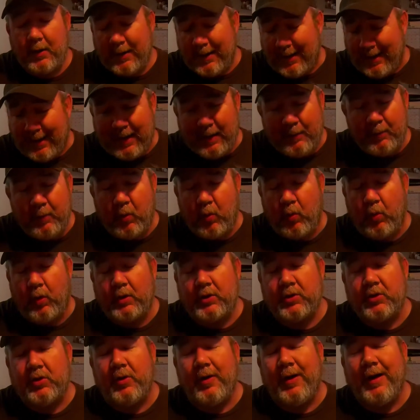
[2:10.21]
Camera
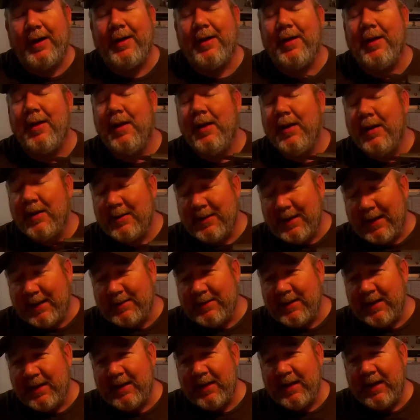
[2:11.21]
works great.
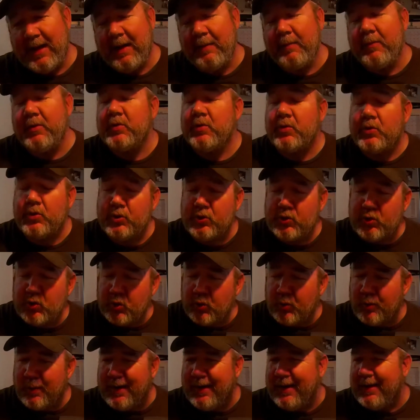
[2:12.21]
Does have the cameras when you
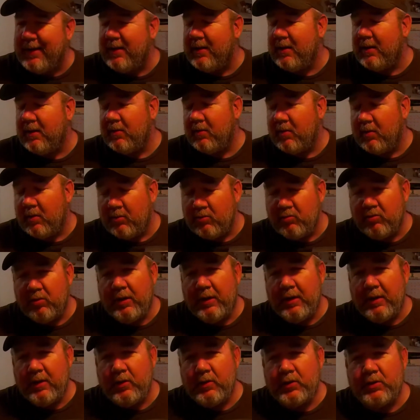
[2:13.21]
zoom in,
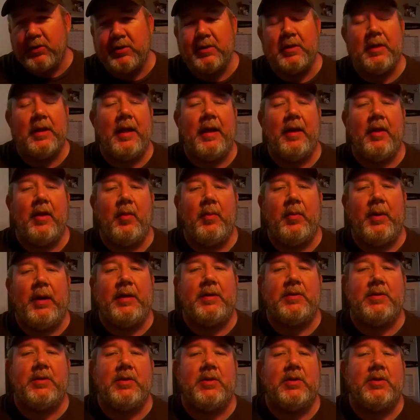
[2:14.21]
it loses a lot of the
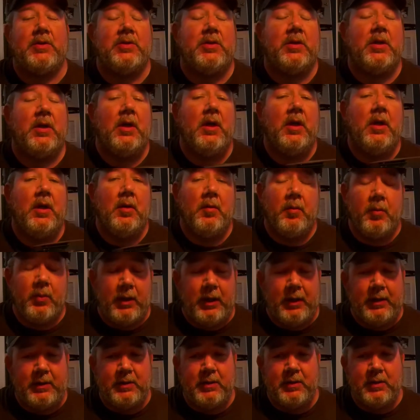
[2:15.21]
pixels,
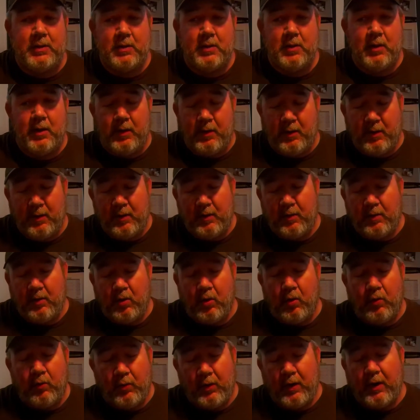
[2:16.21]
but
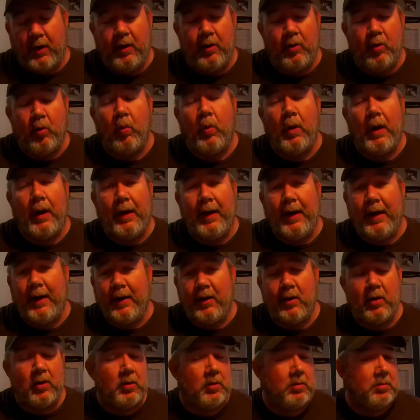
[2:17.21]
overall in the wide
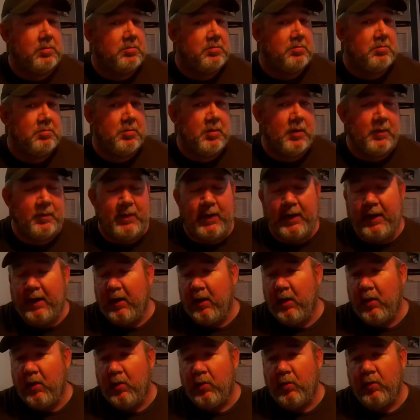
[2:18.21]
angle
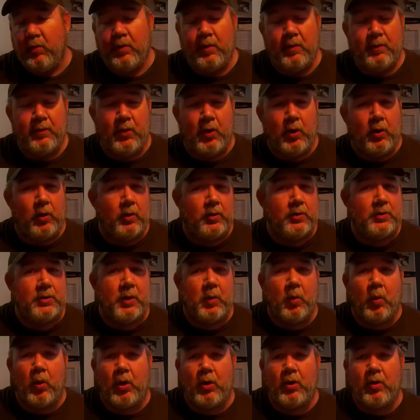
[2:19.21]
video photos, they
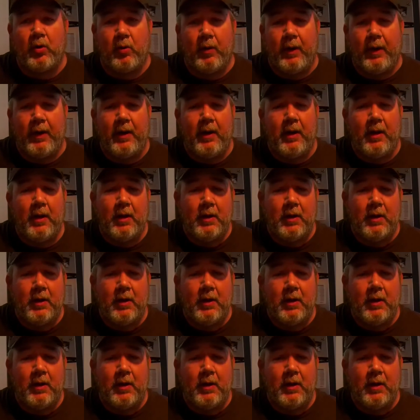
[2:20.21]
work great.